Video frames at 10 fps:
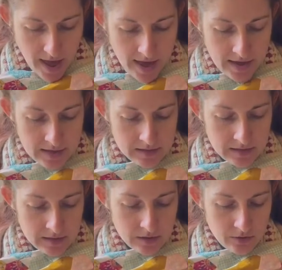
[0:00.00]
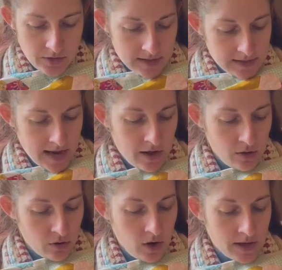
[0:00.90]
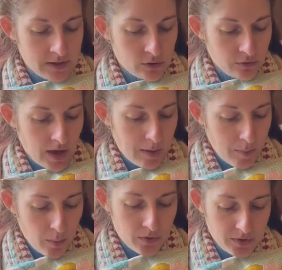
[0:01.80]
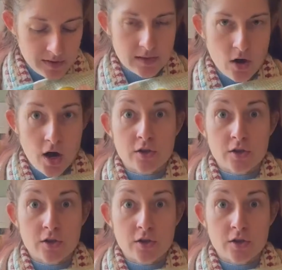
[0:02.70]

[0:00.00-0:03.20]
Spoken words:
And that's how I sort of came up with this kind of